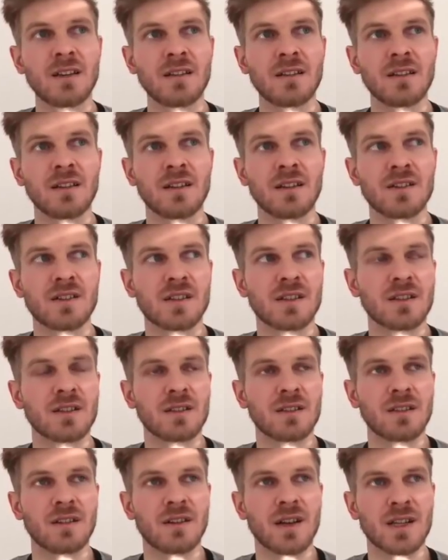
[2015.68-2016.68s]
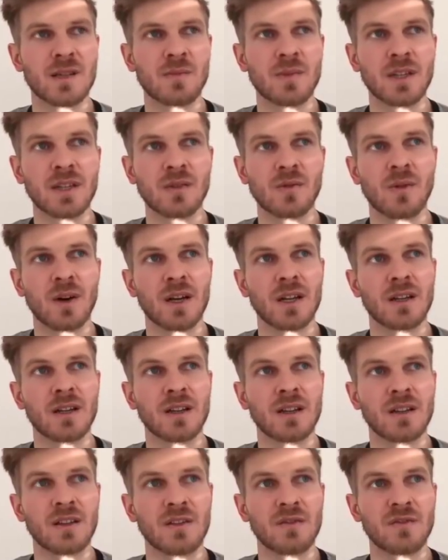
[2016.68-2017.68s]
there has been quite
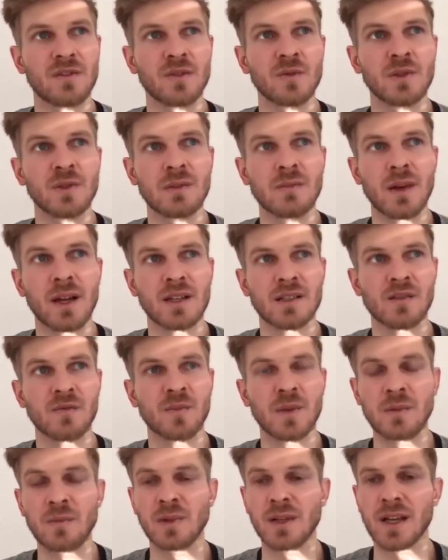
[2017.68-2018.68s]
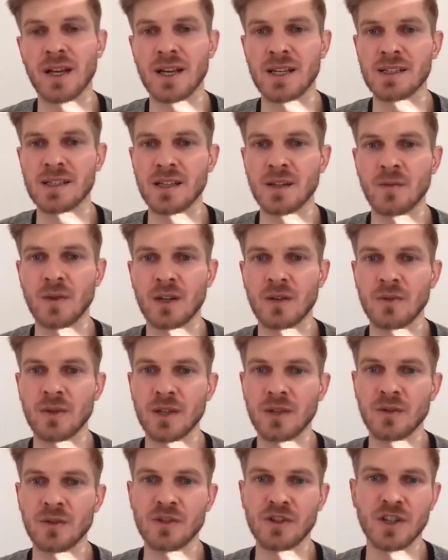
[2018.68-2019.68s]
a few emails of people asking whether
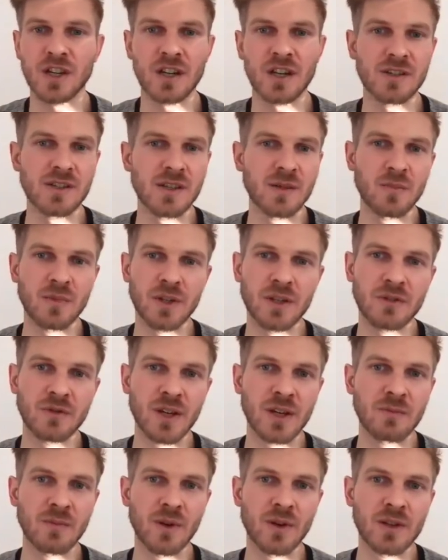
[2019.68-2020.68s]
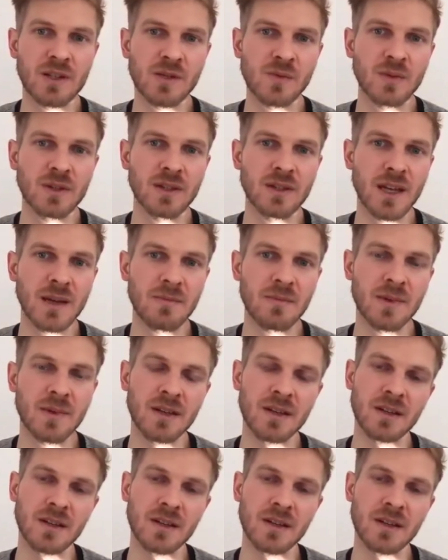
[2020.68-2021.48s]
we could share some pre-trained models with them.